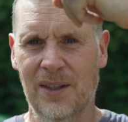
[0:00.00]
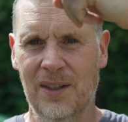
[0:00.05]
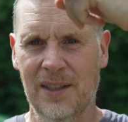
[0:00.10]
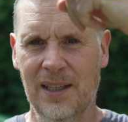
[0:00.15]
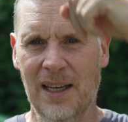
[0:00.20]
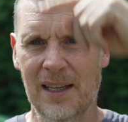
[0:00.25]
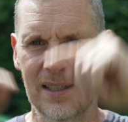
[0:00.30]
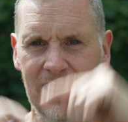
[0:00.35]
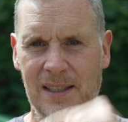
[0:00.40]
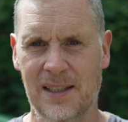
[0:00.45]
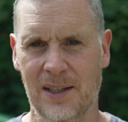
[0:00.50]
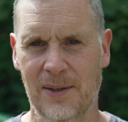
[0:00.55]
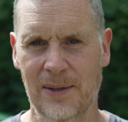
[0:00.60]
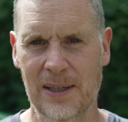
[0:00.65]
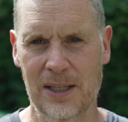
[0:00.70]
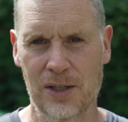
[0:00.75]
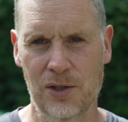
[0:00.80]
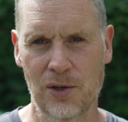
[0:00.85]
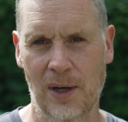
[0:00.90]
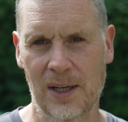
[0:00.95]
Yes, they're
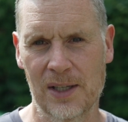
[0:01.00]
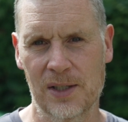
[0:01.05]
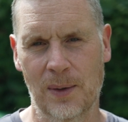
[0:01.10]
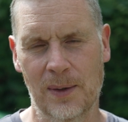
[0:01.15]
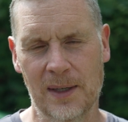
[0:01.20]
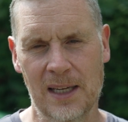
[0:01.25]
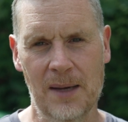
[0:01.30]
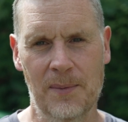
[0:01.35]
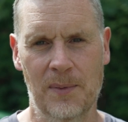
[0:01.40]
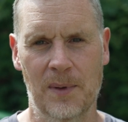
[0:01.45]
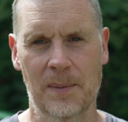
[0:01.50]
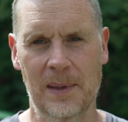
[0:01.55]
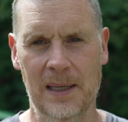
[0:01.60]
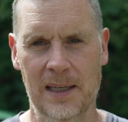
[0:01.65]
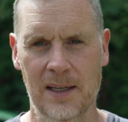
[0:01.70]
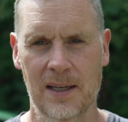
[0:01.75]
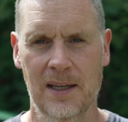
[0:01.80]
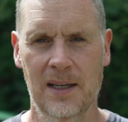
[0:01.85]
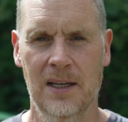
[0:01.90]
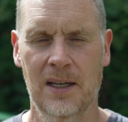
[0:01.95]
in shot, so I'll keep them
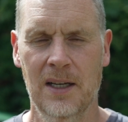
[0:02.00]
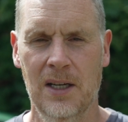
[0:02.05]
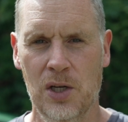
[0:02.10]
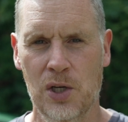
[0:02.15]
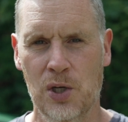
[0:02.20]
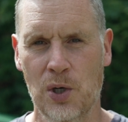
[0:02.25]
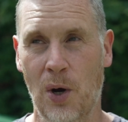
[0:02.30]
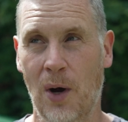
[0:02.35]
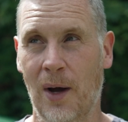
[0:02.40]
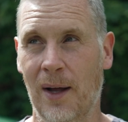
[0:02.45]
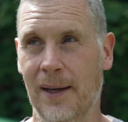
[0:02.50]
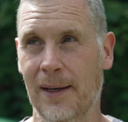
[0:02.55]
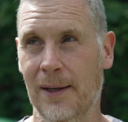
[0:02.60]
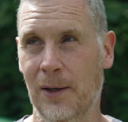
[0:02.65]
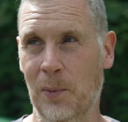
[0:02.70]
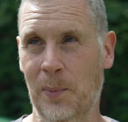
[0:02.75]
in shot a little